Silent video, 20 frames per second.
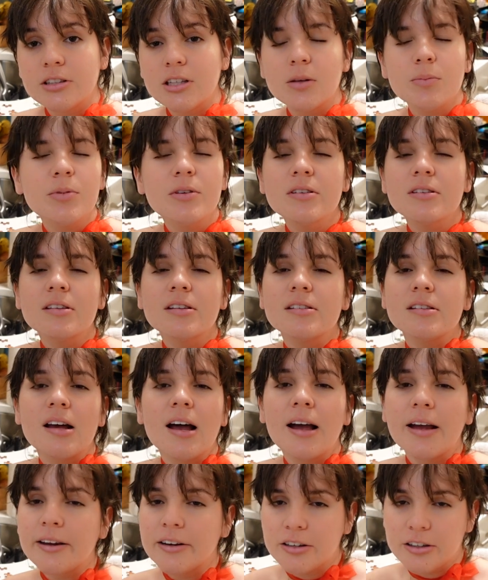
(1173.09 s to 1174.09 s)
deepest
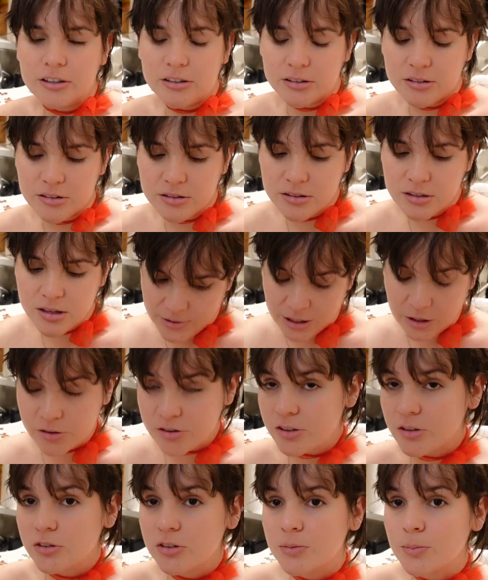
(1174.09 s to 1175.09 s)
desires. And I'll
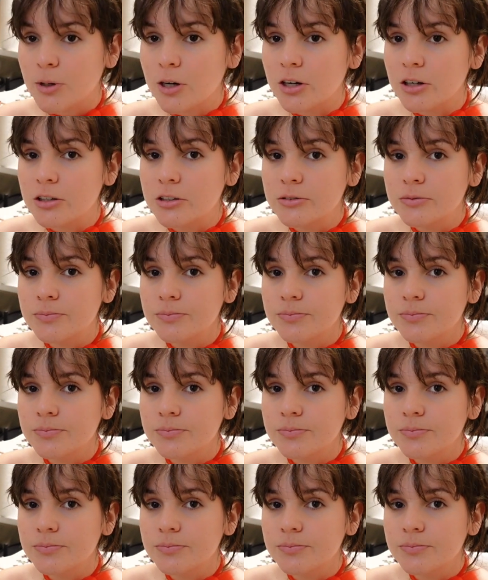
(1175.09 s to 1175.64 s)
see you tomorrow.